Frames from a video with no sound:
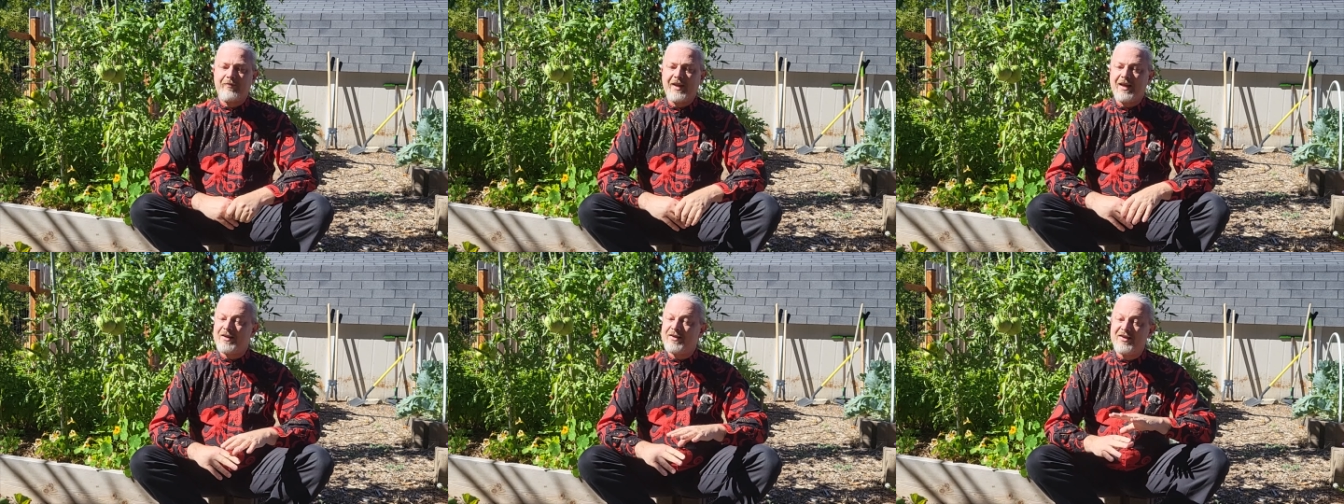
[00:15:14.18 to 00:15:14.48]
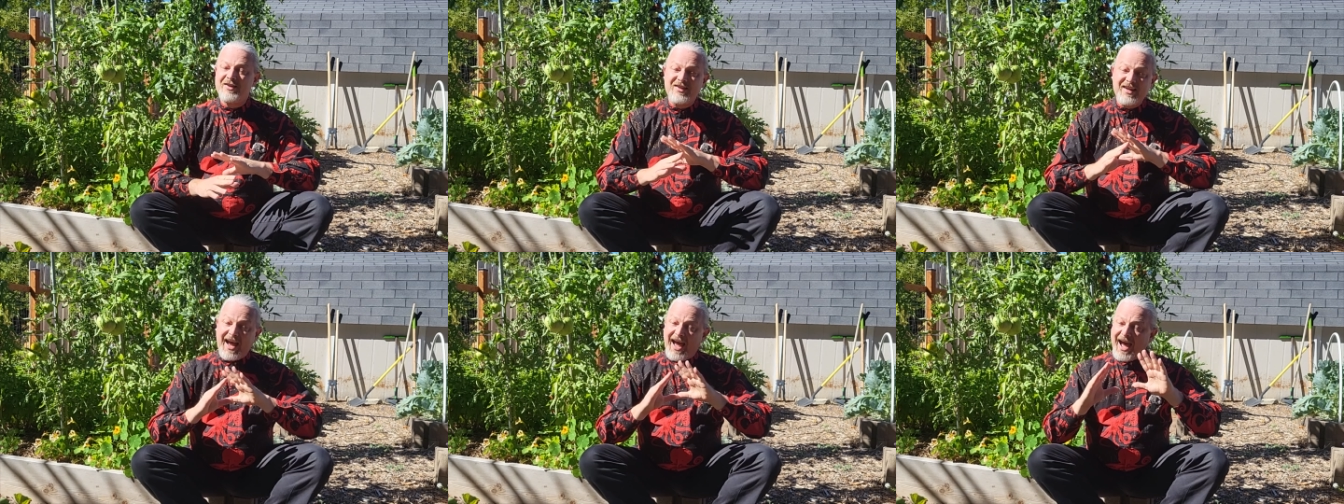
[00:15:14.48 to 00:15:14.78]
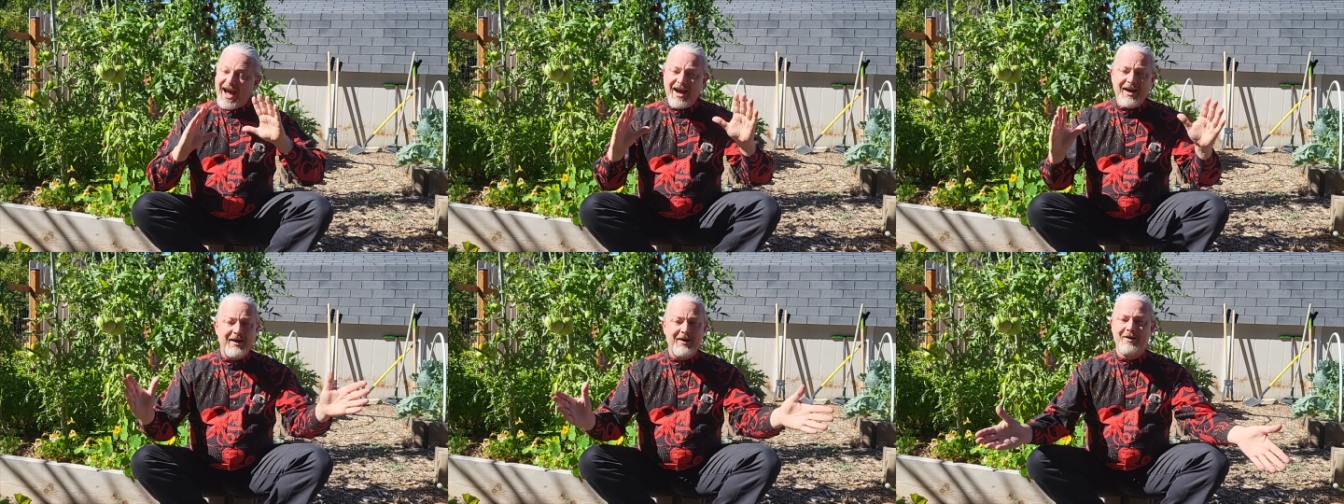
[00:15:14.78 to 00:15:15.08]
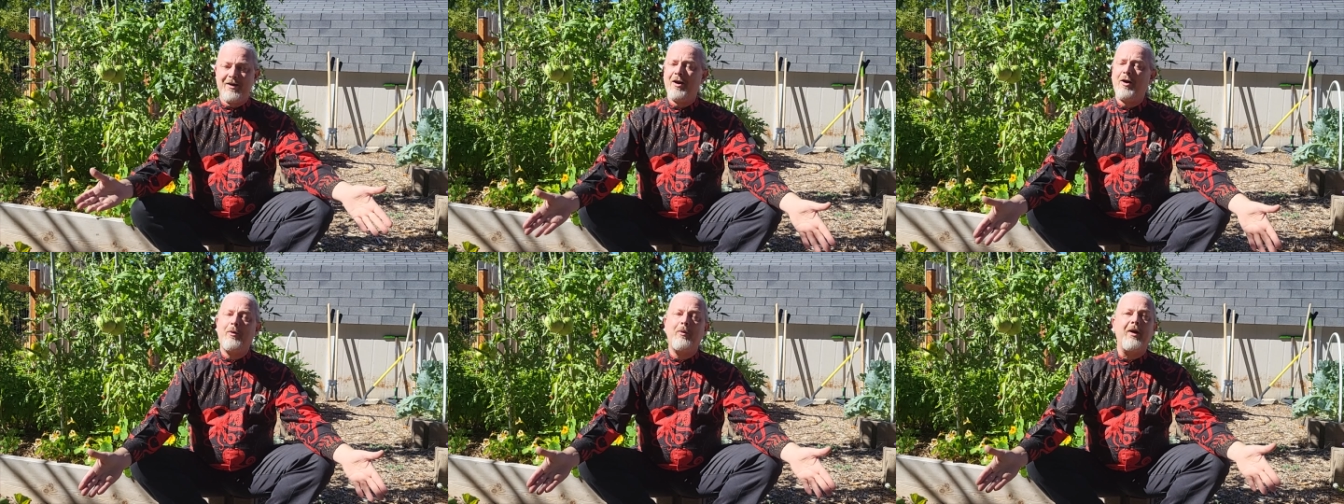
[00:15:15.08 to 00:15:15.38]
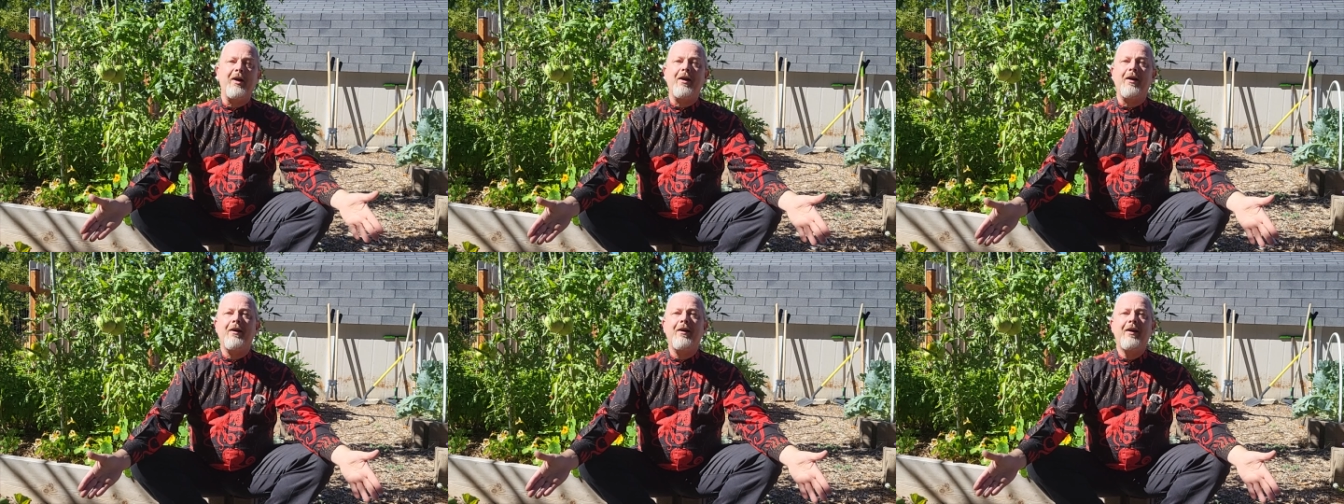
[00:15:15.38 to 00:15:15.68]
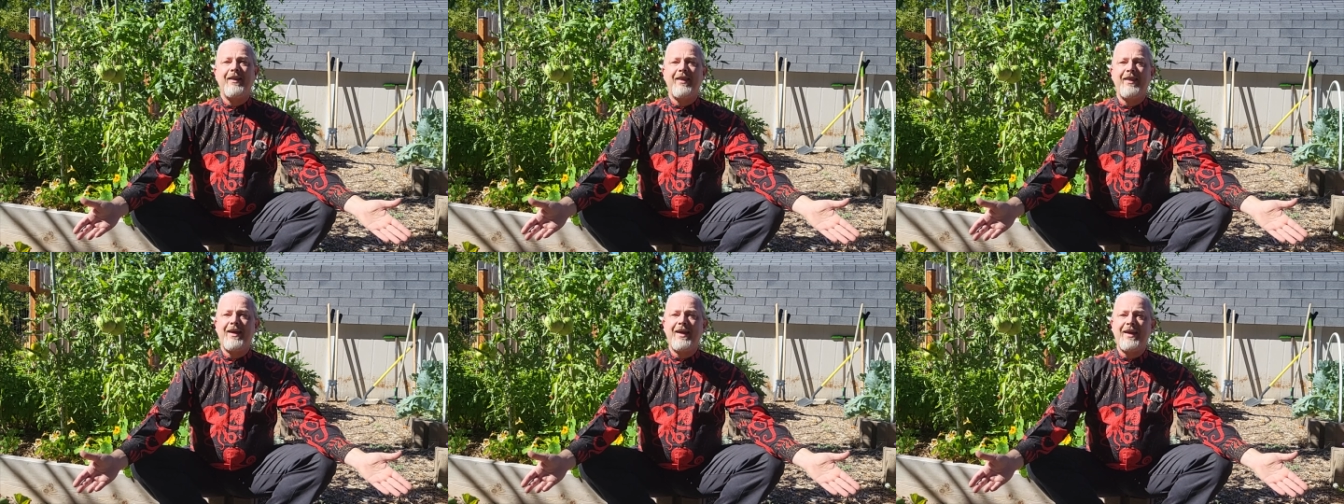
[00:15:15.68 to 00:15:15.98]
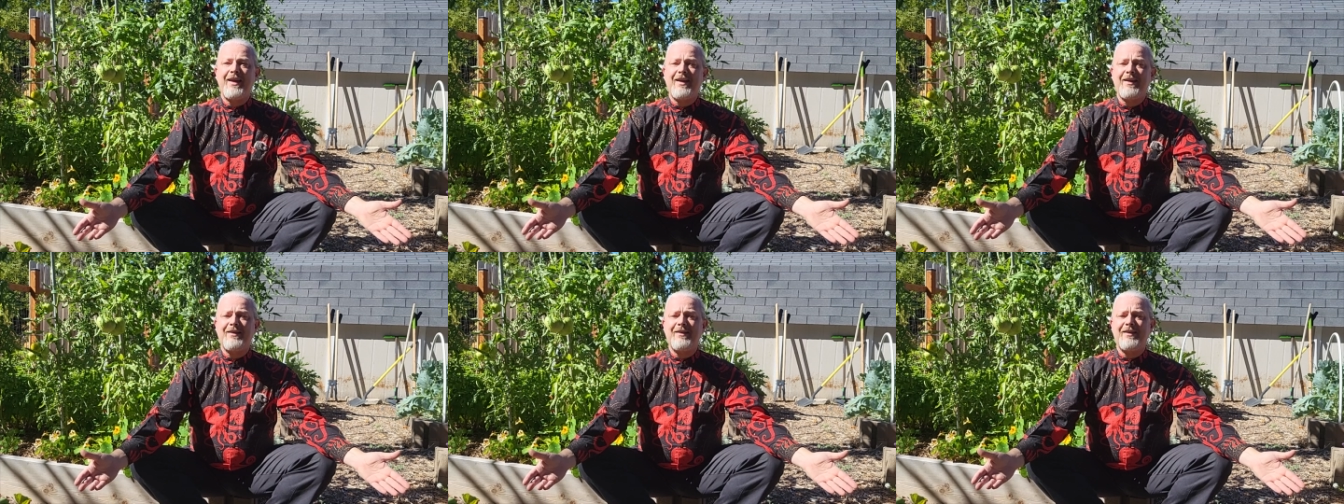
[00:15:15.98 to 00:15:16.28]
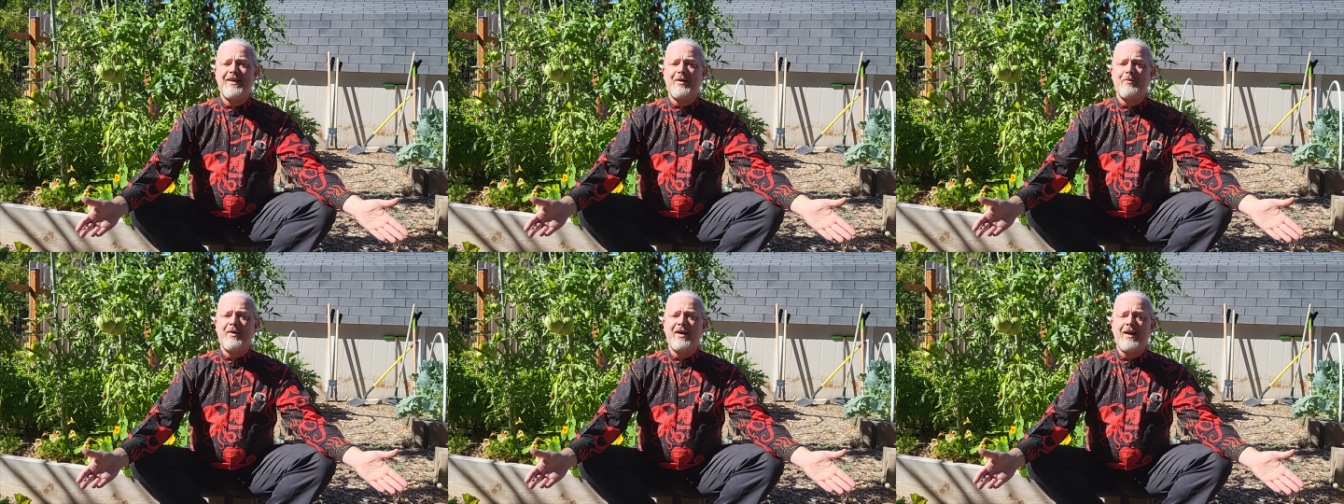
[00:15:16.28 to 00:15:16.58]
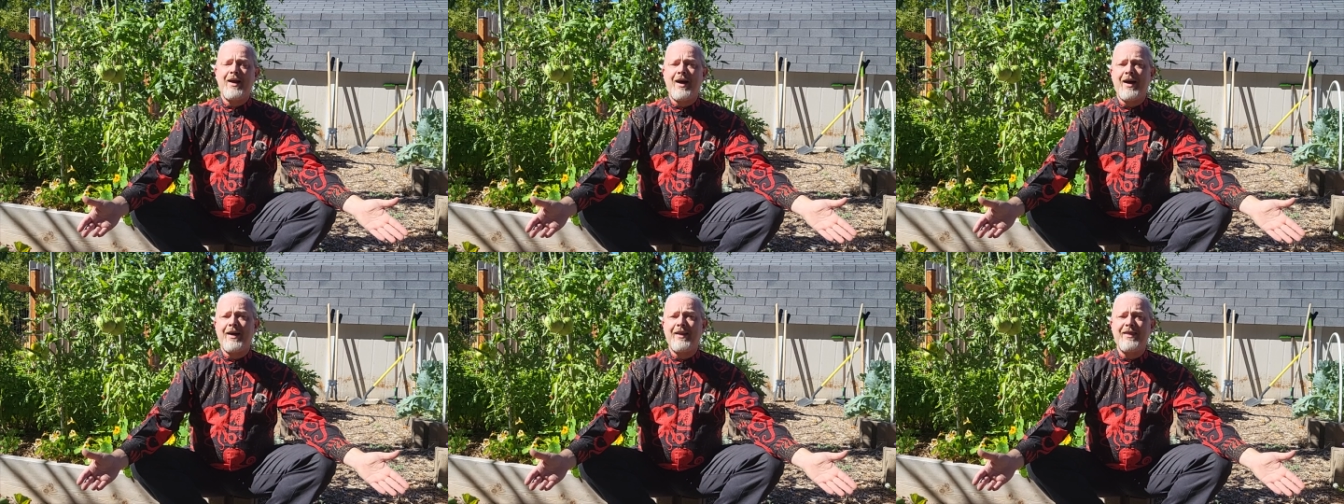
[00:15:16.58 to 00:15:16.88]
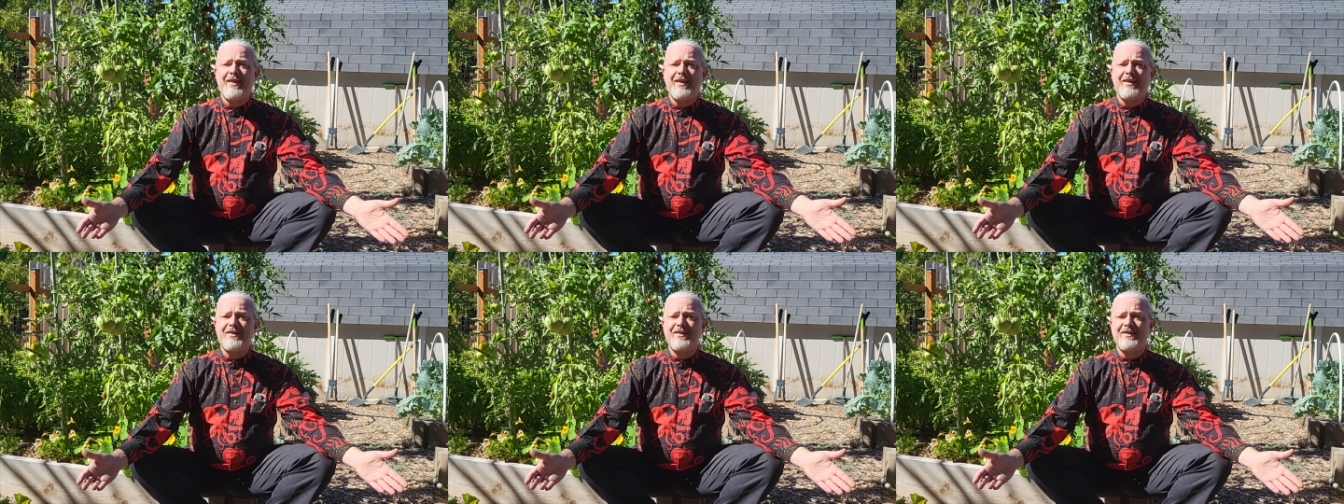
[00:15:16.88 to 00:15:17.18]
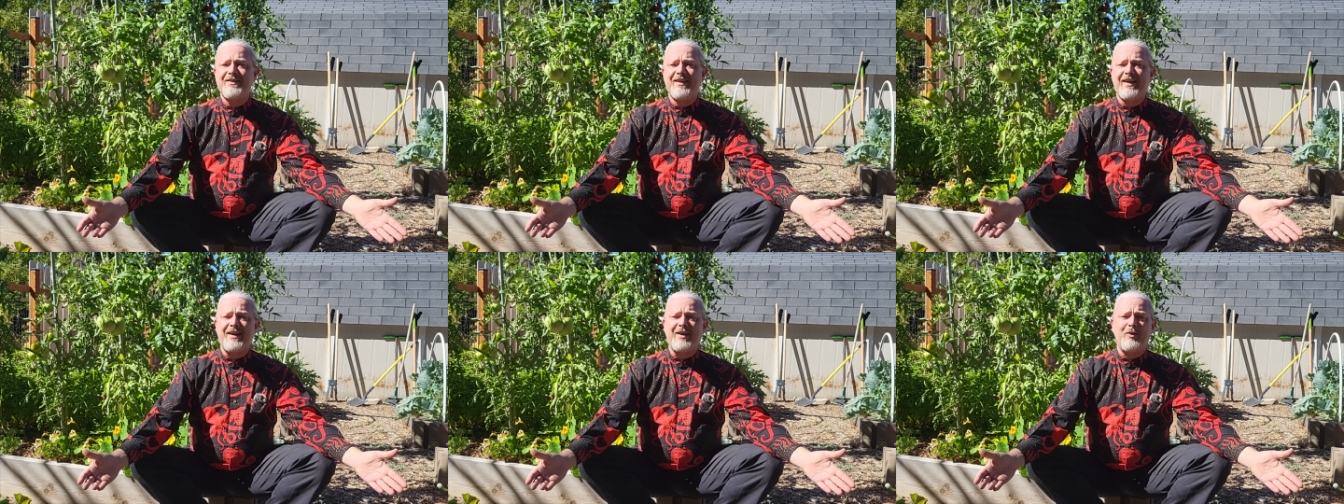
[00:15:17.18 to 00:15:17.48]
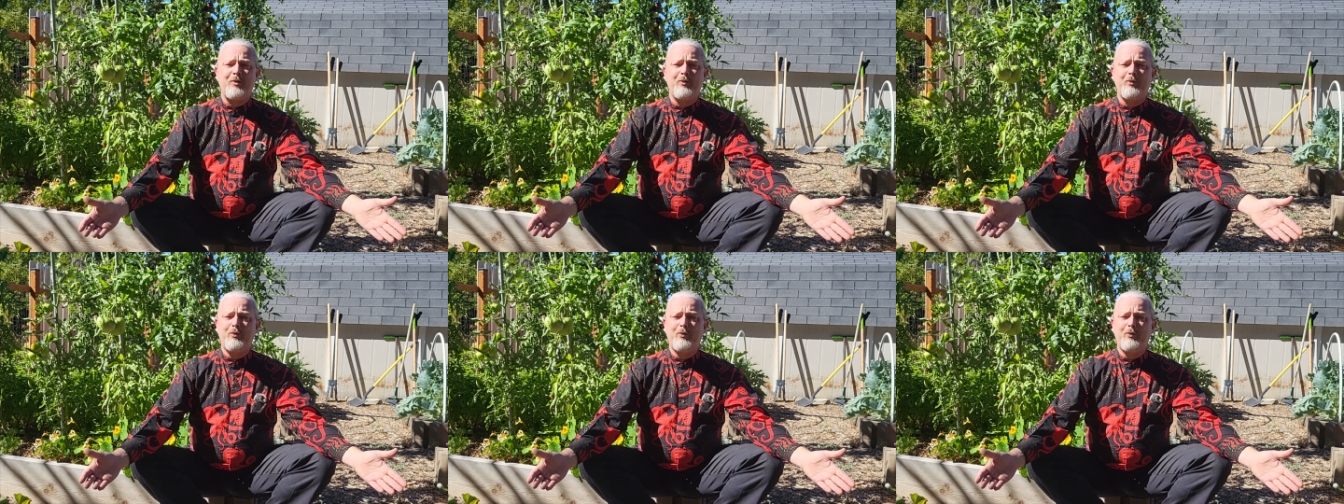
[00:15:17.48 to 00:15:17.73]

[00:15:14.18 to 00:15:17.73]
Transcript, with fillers: just out of nowhere, they went on this like